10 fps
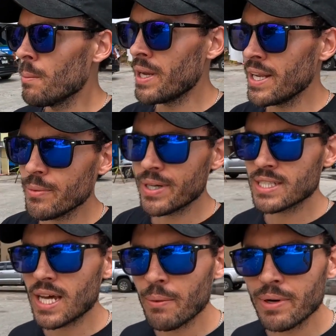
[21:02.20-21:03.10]
But
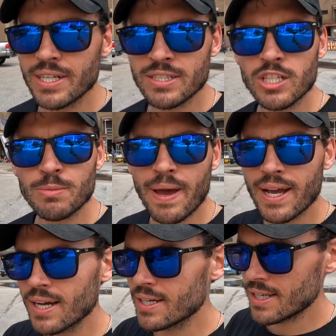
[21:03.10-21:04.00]
anyways, I wanted to touch
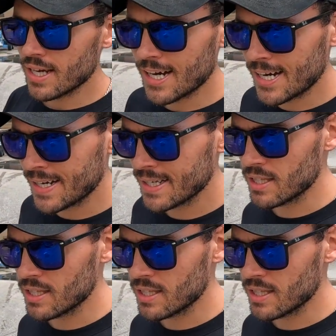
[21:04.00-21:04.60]
back on the